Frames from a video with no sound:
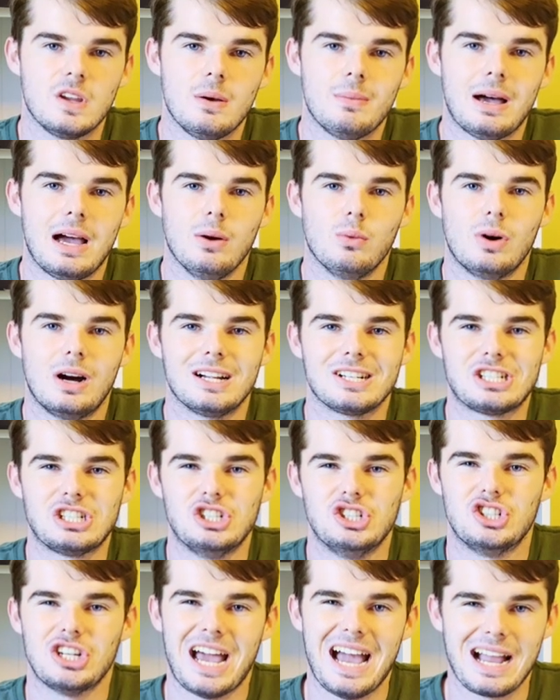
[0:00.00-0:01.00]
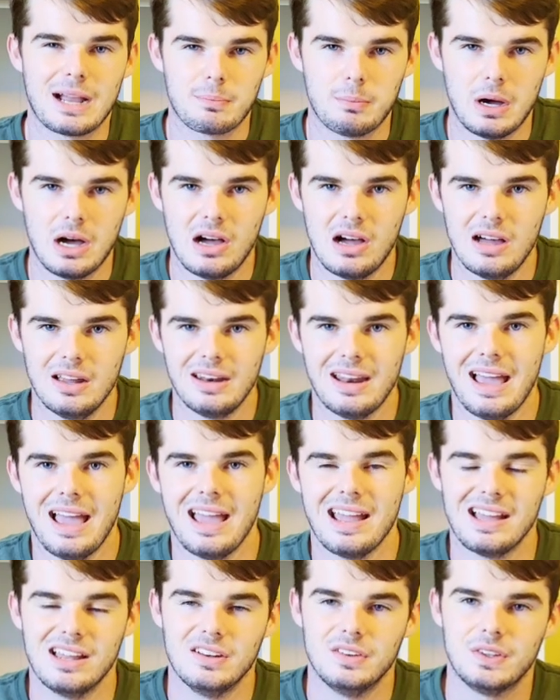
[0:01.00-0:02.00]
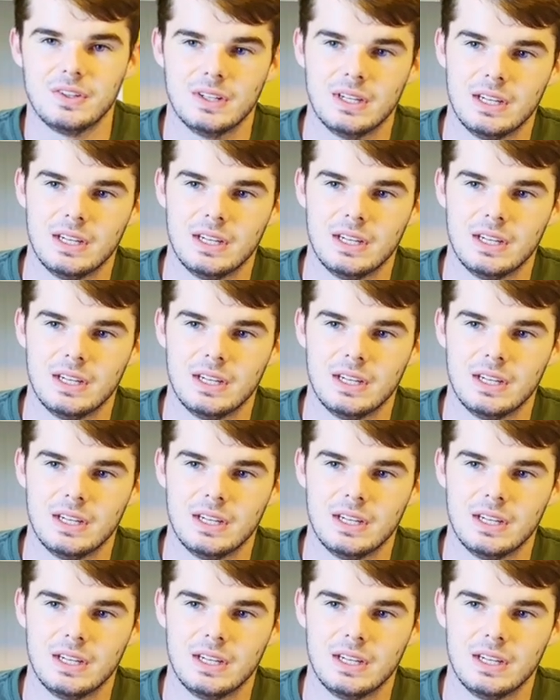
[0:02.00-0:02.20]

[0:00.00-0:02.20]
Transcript: up, I watched Jackpot, and